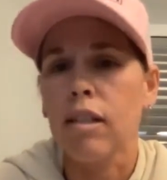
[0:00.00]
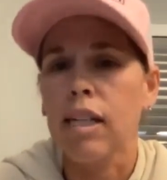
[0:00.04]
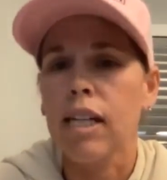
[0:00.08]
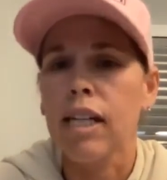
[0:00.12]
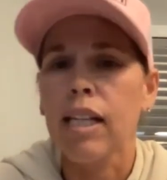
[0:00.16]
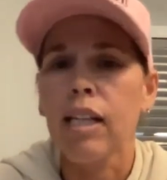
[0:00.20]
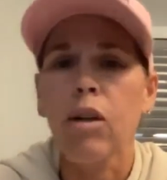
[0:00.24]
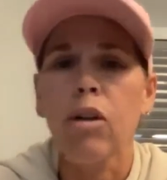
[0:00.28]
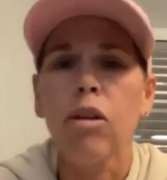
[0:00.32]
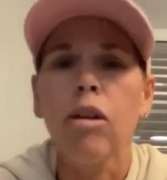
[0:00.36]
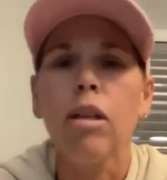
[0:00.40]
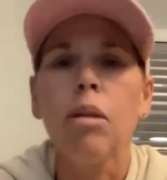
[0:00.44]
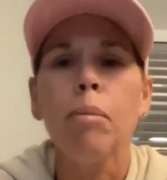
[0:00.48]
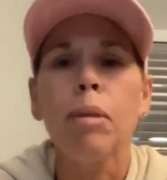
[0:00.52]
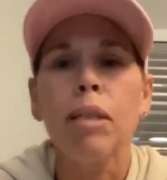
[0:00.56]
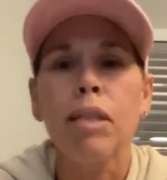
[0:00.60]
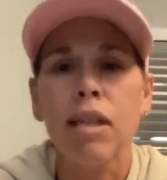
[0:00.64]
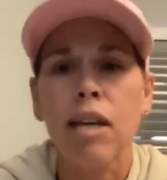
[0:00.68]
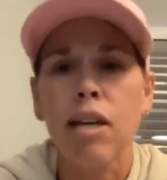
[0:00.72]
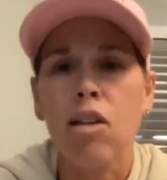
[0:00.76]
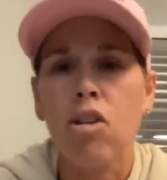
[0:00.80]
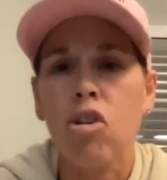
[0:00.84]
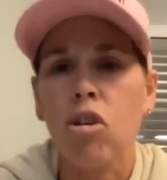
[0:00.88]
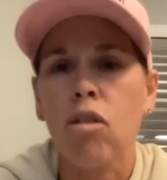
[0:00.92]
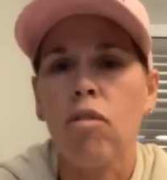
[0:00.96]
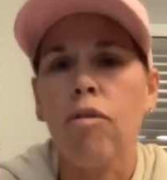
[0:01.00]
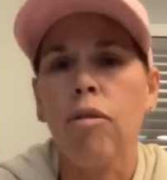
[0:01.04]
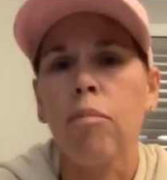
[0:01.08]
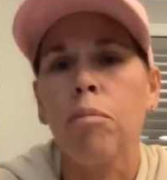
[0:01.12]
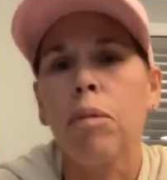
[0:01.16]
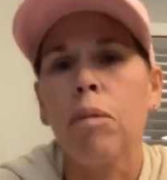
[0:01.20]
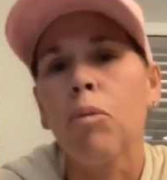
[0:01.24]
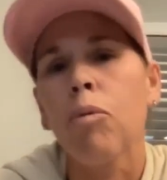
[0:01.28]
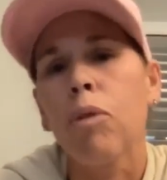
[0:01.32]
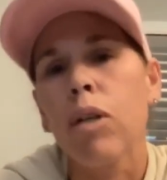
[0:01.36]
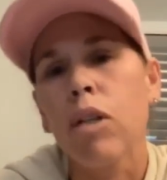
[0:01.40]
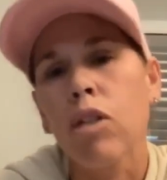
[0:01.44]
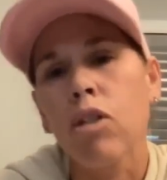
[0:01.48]
a clear limitation from
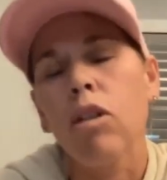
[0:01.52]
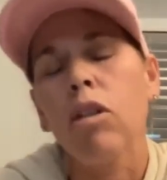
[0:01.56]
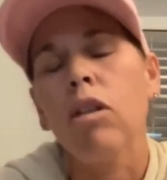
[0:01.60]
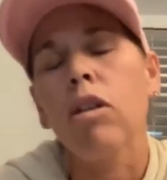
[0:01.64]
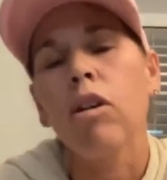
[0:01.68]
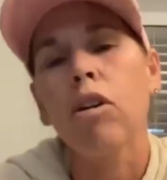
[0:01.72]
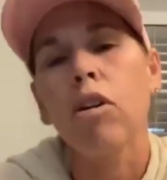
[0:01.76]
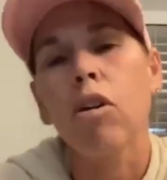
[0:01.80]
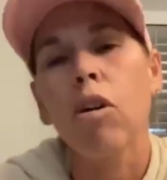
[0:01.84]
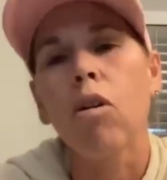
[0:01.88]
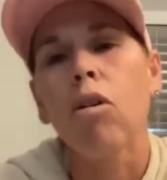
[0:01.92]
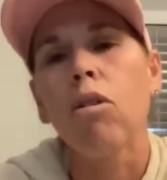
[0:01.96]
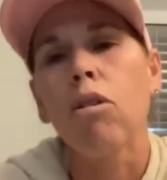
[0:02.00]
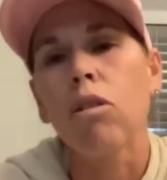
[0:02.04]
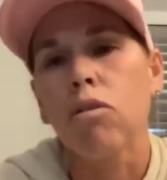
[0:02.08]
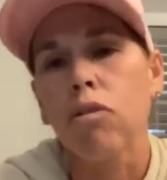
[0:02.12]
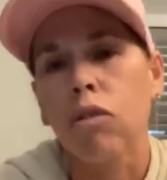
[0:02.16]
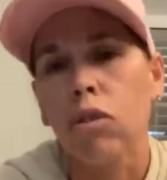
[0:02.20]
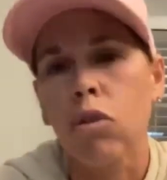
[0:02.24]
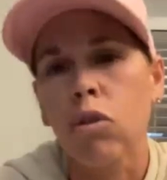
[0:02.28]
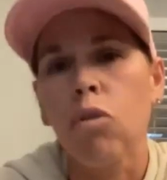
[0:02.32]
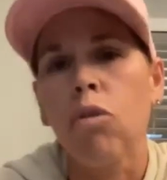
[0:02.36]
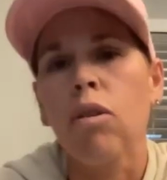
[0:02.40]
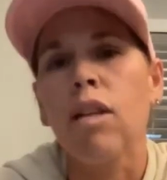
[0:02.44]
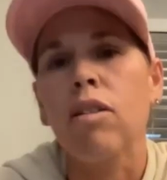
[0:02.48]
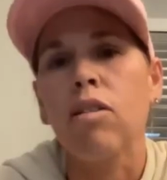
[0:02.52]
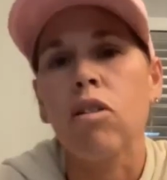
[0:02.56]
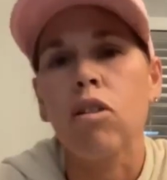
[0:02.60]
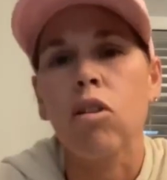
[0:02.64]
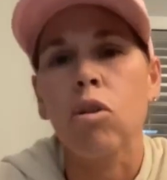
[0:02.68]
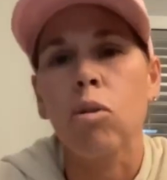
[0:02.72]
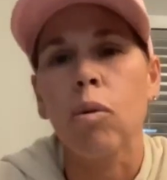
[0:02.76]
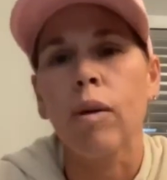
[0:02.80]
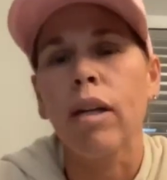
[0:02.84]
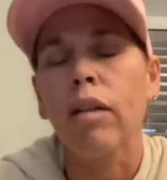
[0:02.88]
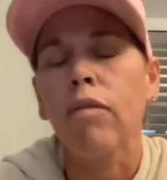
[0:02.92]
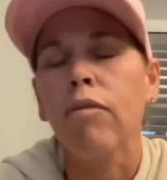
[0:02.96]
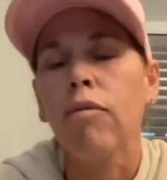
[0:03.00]
their reaching their goals for
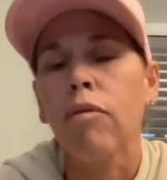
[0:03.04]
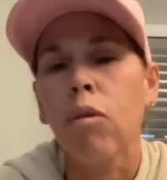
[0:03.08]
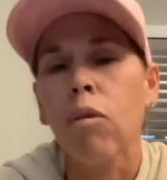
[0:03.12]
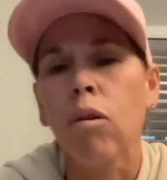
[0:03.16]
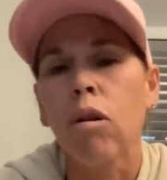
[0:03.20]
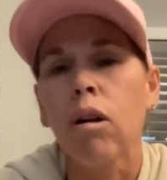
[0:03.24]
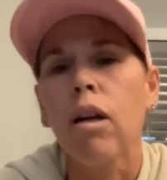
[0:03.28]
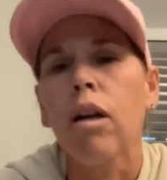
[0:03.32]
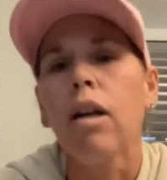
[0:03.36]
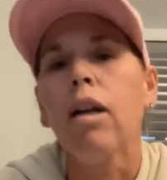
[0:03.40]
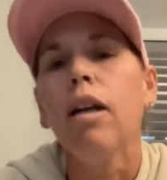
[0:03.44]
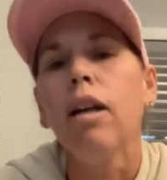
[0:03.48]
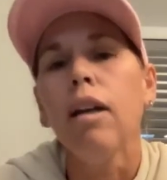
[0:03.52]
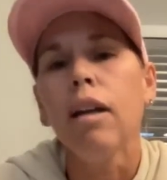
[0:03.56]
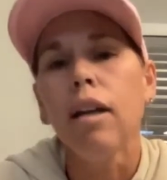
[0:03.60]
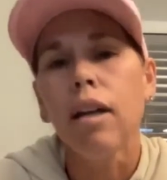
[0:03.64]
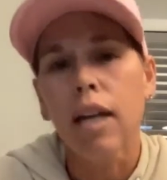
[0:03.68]
2024.